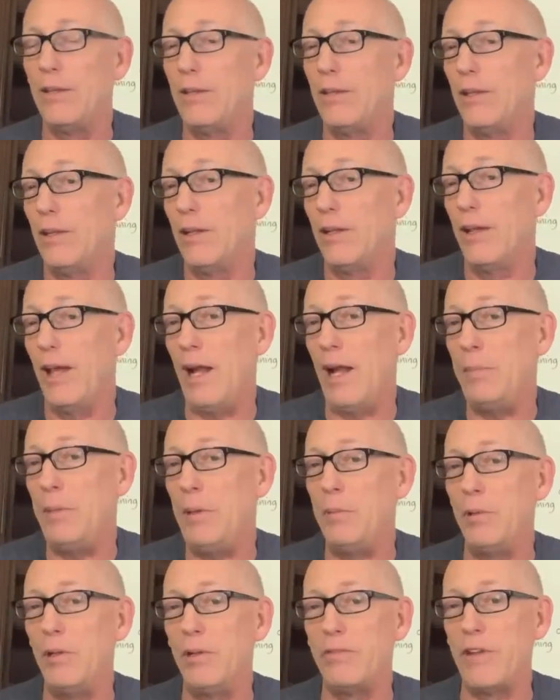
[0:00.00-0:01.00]
A lot of
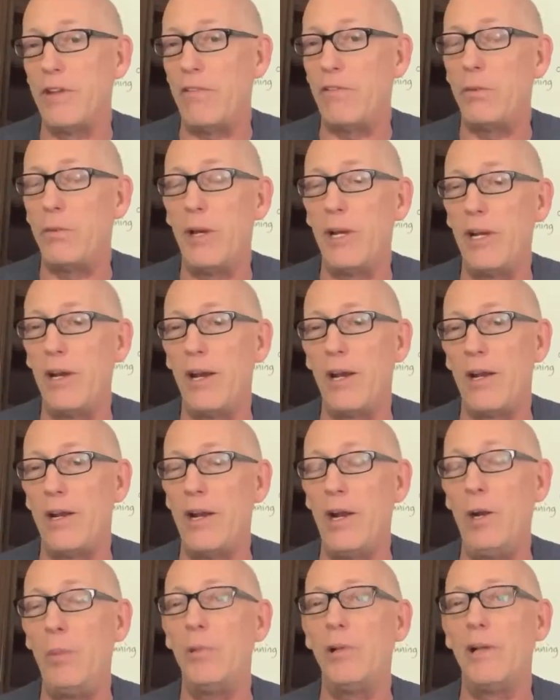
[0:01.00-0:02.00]
people have never been on an
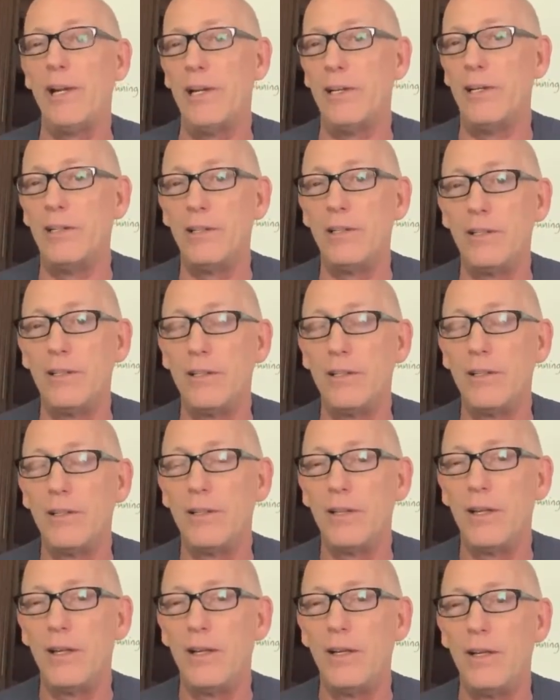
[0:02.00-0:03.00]
airplane.
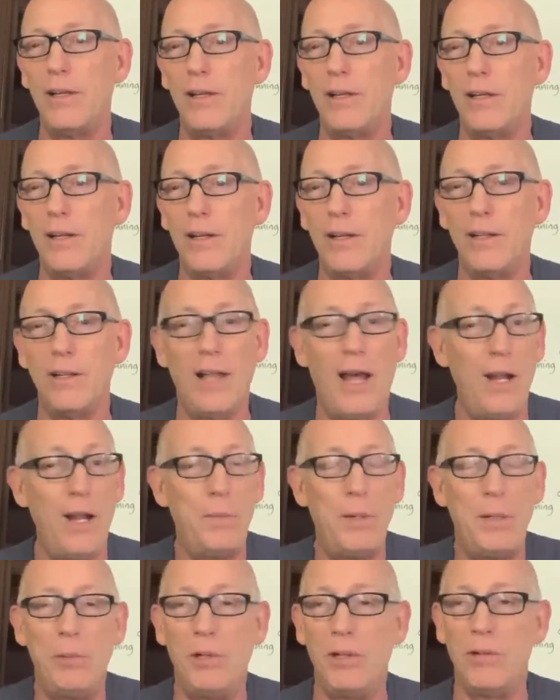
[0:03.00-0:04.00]
A lot of
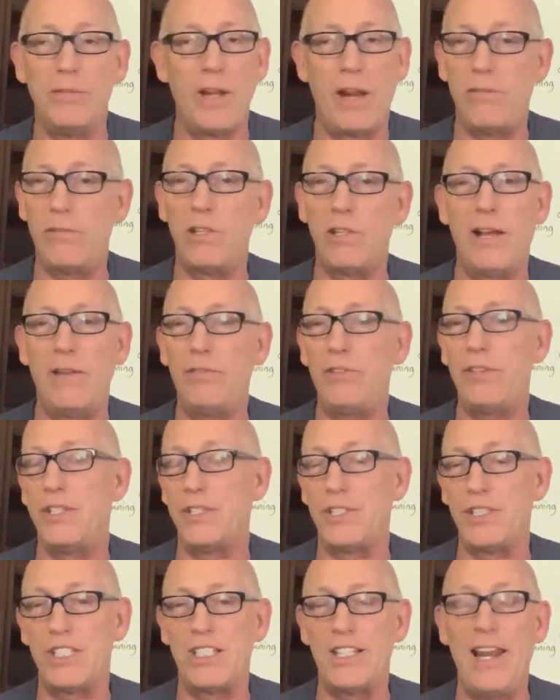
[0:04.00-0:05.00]
people have never left the
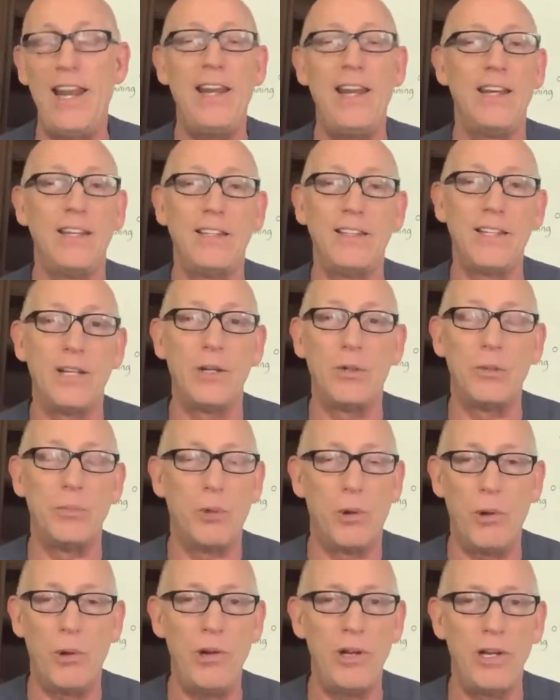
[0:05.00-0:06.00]
state they were
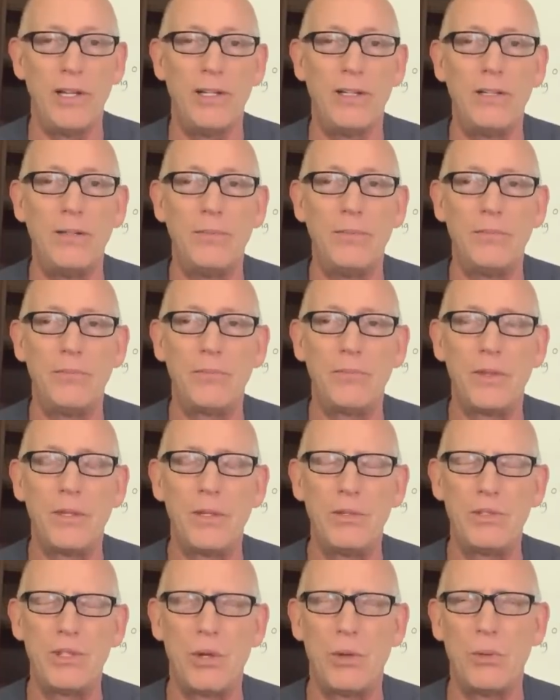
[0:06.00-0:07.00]
born in.
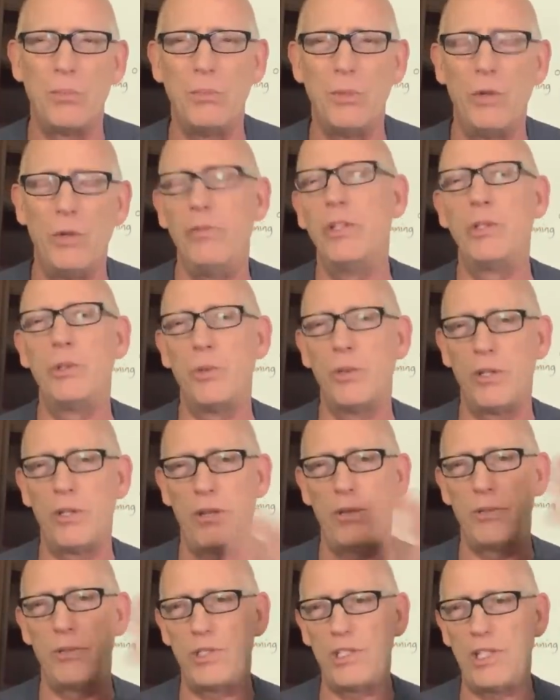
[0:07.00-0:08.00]
So moving to
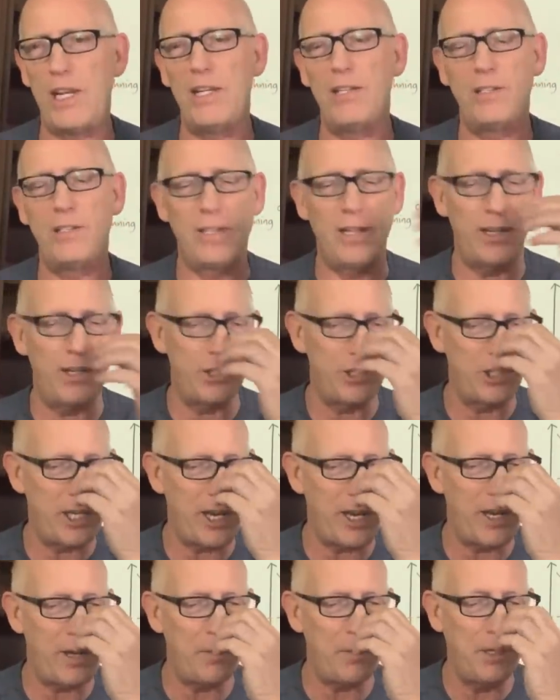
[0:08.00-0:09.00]
another state to get a
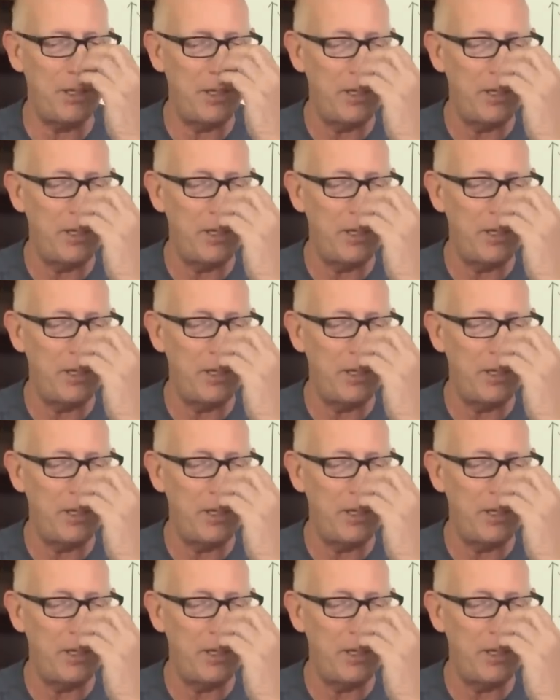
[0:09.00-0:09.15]
job